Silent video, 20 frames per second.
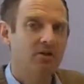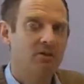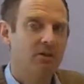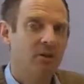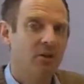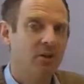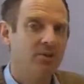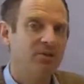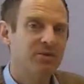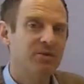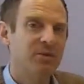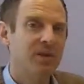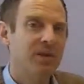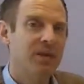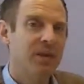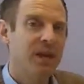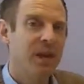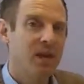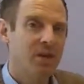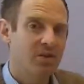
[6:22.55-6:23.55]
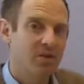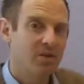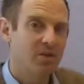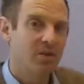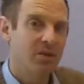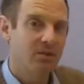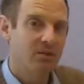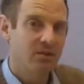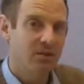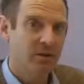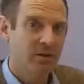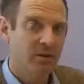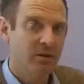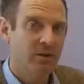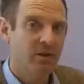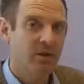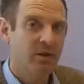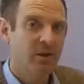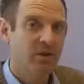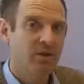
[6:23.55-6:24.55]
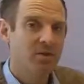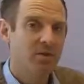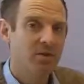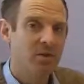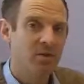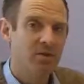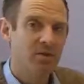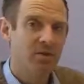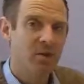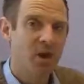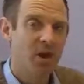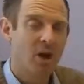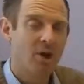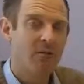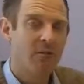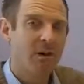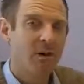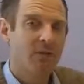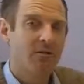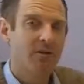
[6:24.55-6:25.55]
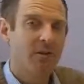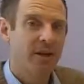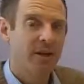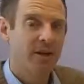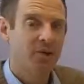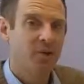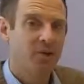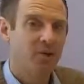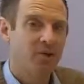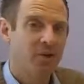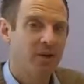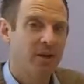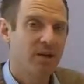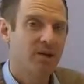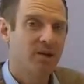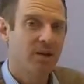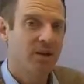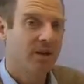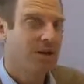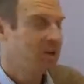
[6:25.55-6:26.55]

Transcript: verbs and adjectives a little to describe financial trends.